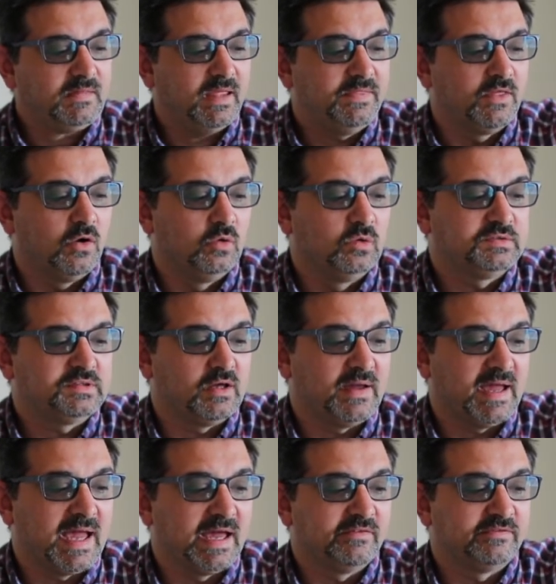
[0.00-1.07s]
that also
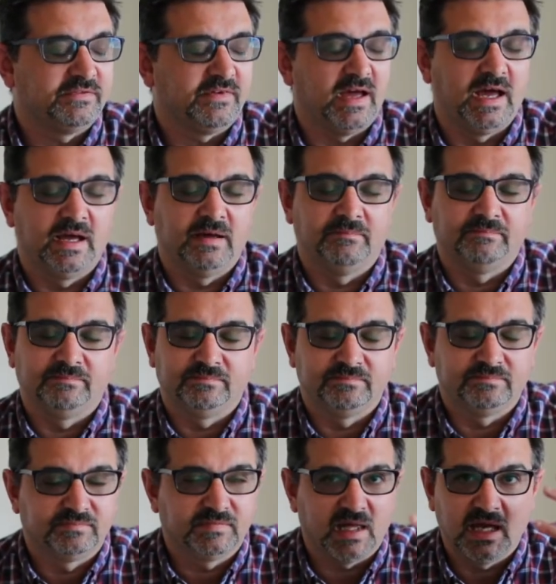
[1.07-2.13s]
have
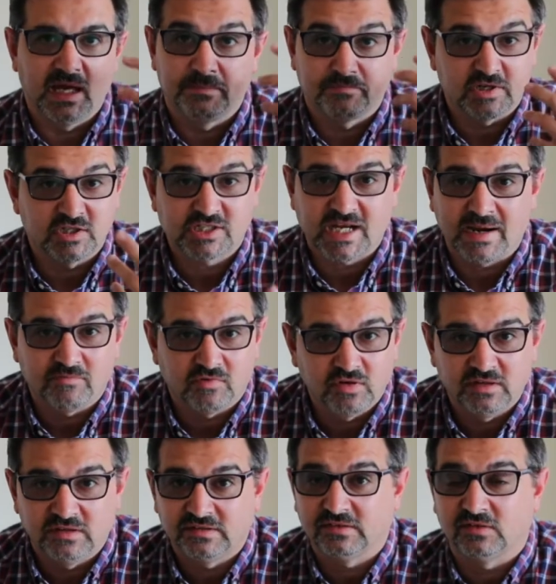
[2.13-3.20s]
bridge
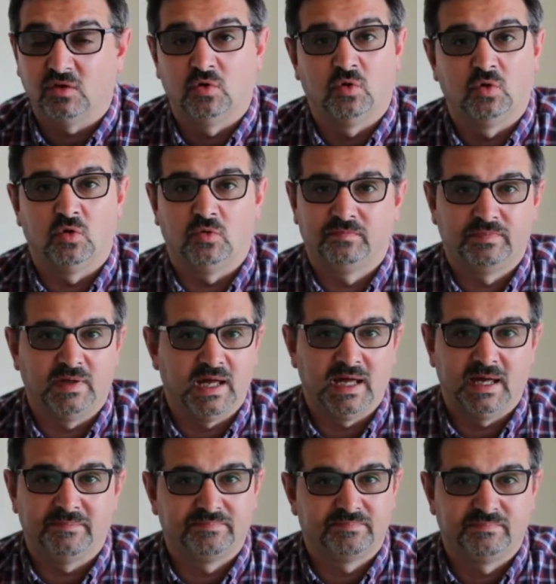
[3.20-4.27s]
cameras or
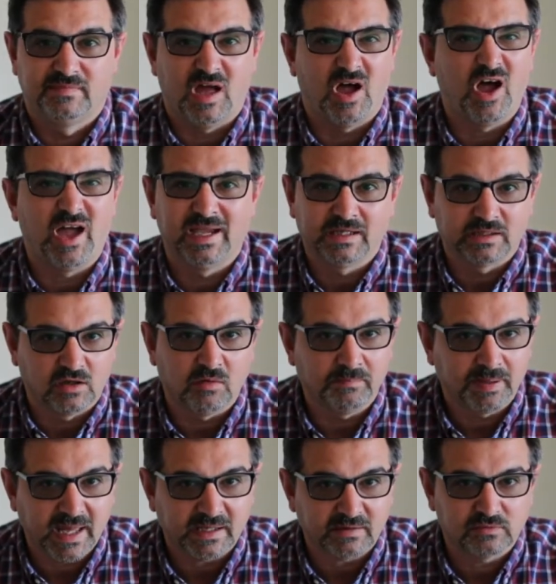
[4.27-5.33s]
high-end
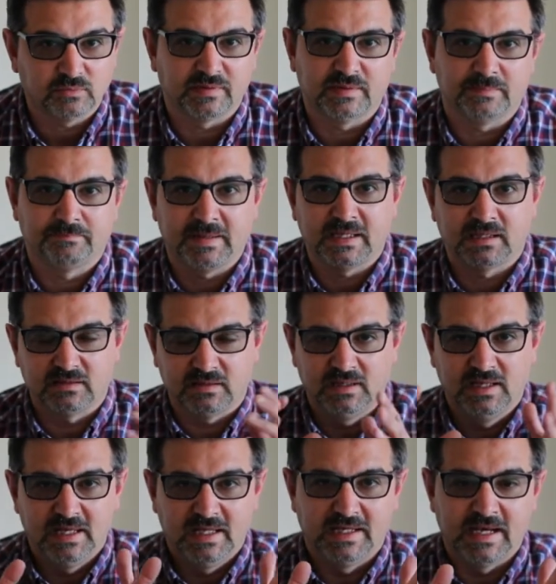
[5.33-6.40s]
compacts with the big
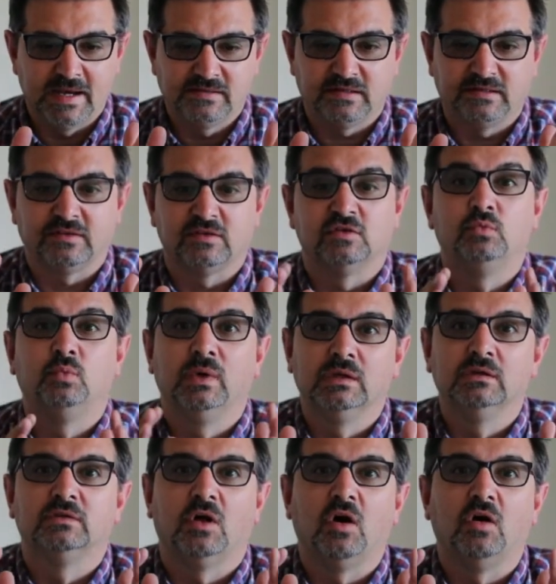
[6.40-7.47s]
lenses that
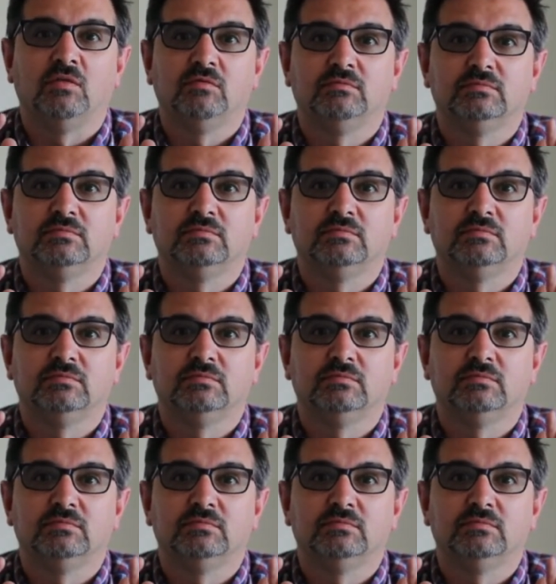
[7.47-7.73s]
will not,